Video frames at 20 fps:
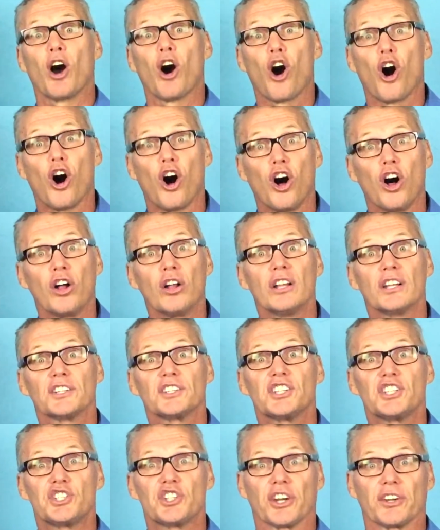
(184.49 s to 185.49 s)
all
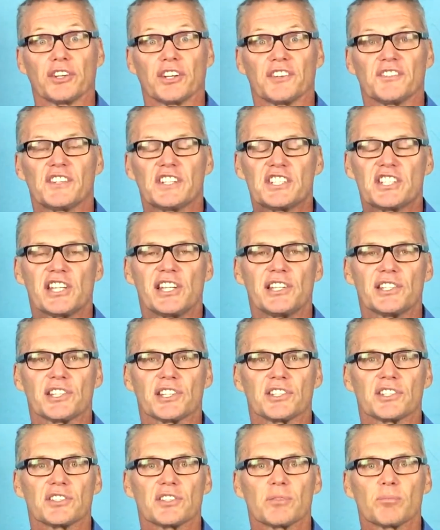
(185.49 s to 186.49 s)
degenerative
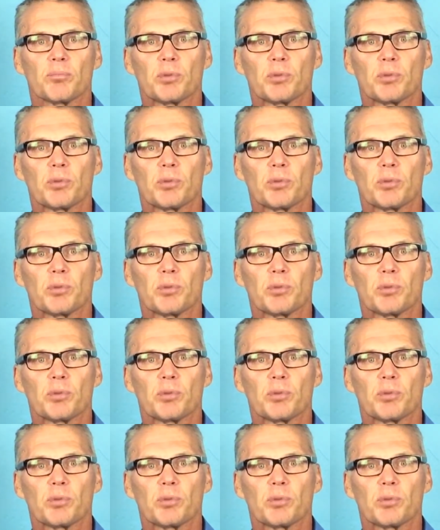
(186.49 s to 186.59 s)
diseases,